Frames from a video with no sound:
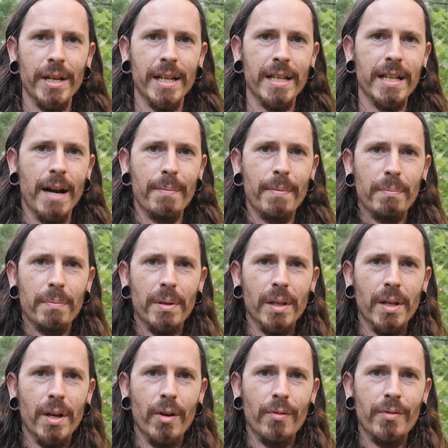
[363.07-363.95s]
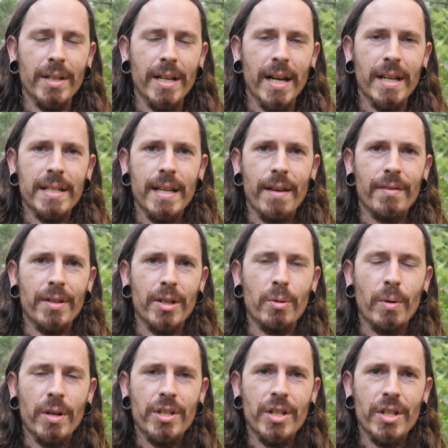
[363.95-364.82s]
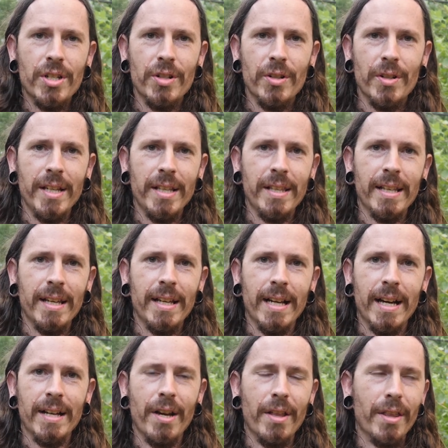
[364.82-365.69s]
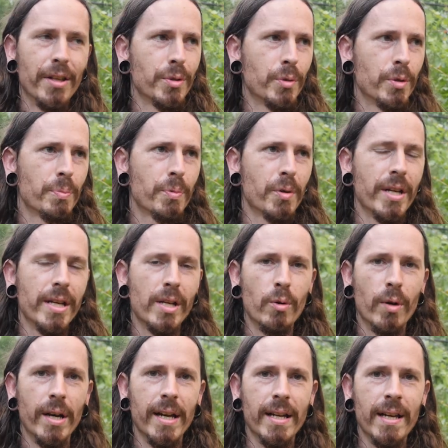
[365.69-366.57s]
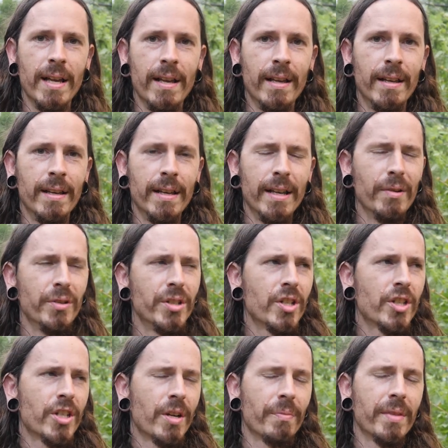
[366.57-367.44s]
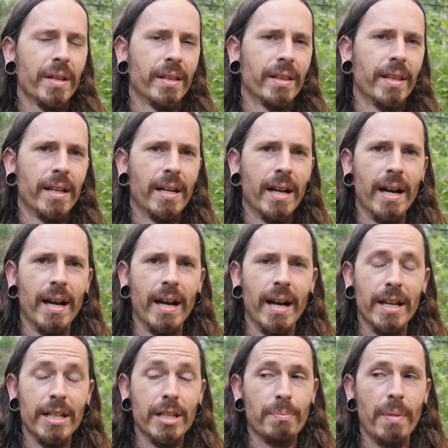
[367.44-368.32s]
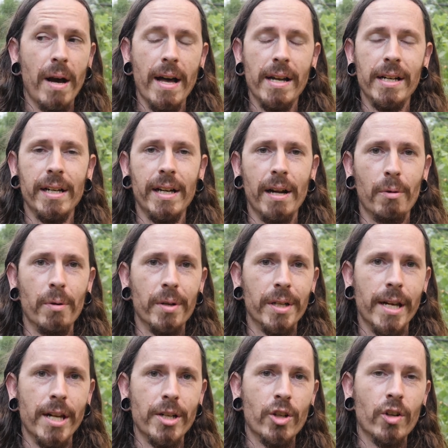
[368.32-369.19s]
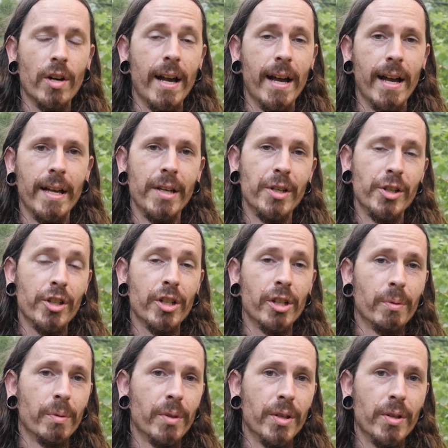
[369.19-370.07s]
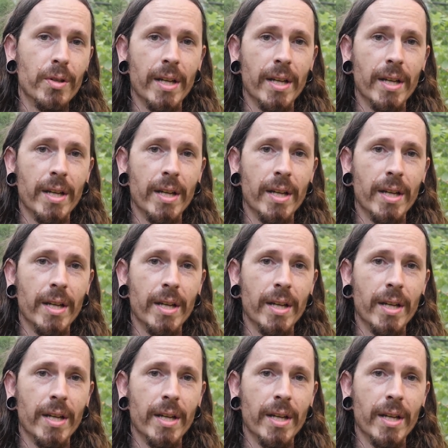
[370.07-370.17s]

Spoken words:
to comment below if you guys have any questions or anything. I know this was pretty quick. It was just something that I spotted, I wanted to try and share with you